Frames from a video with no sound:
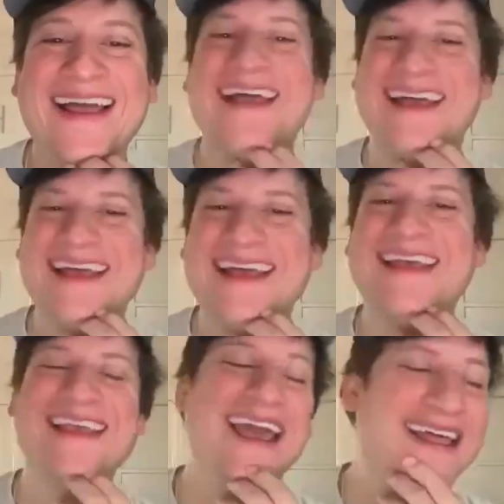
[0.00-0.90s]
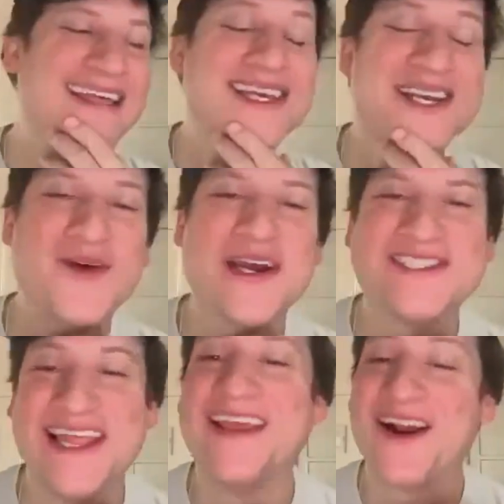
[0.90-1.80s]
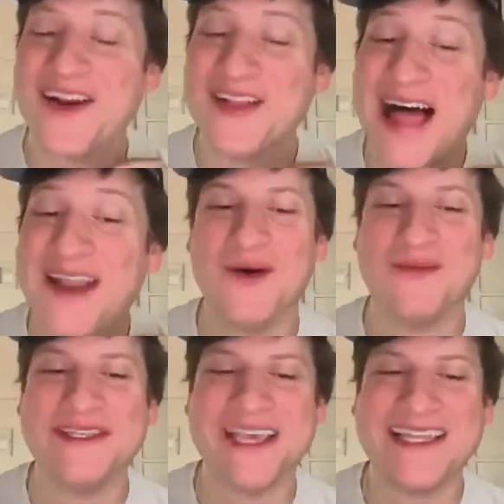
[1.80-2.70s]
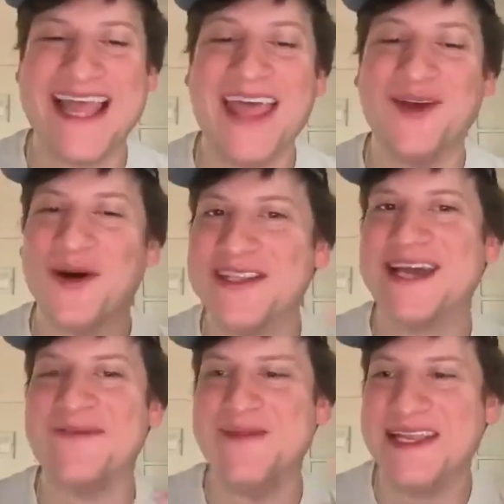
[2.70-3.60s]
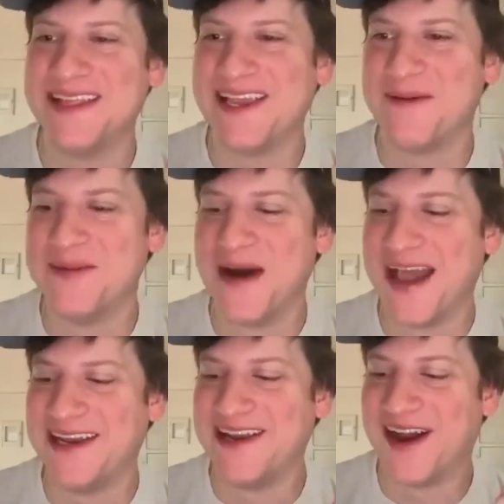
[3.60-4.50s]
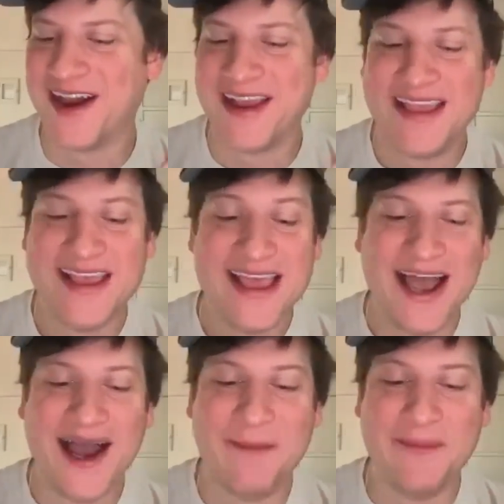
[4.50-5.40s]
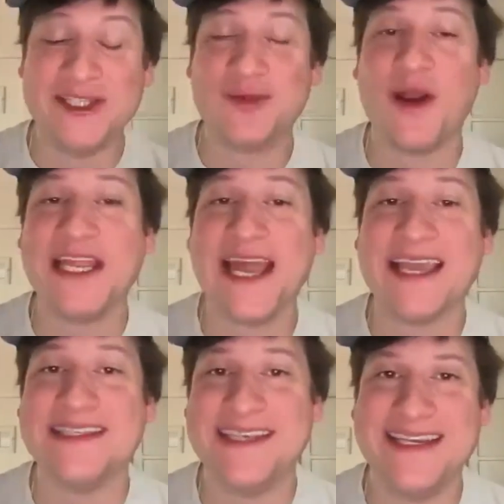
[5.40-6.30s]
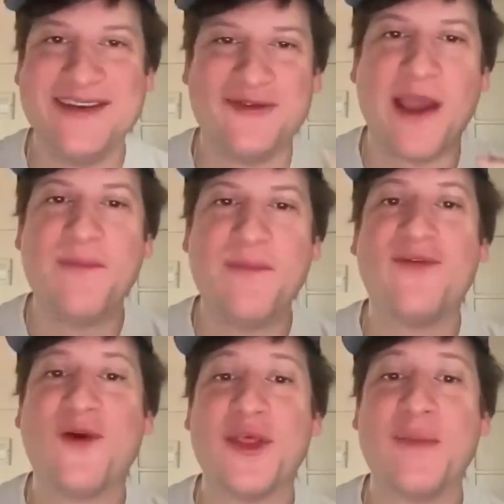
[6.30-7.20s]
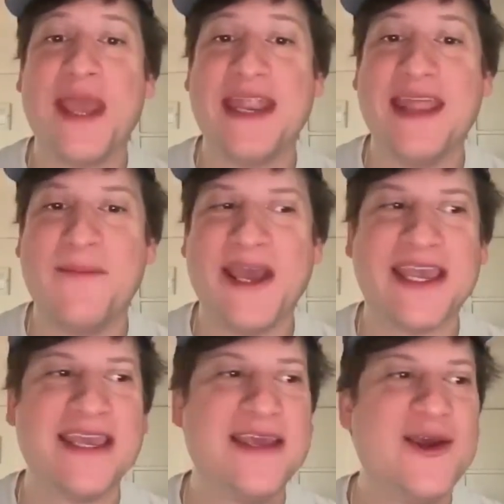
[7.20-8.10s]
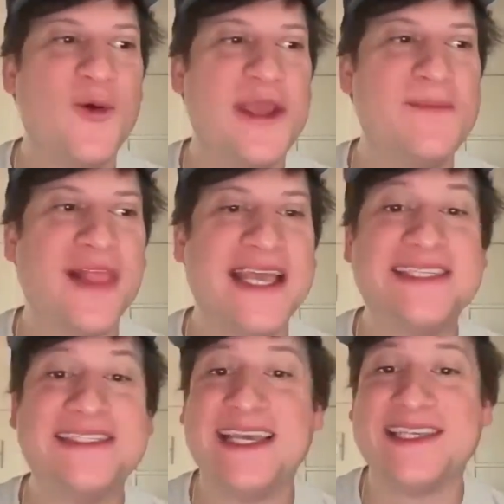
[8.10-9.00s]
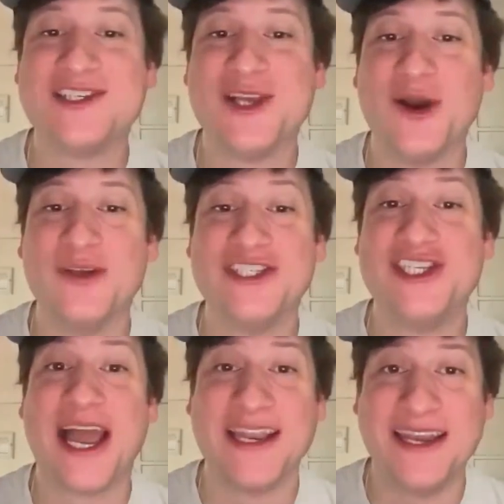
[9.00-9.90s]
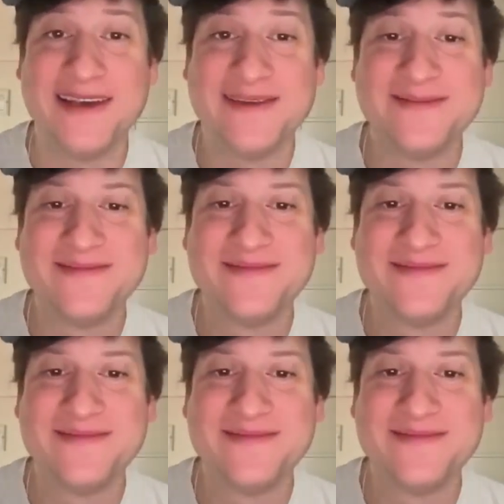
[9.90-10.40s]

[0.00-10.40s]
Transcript: yeah that's a good question and there are a lot of moments like that the ones that immediately come to mind are um, in 2019 right before the pandemic we played six shows in china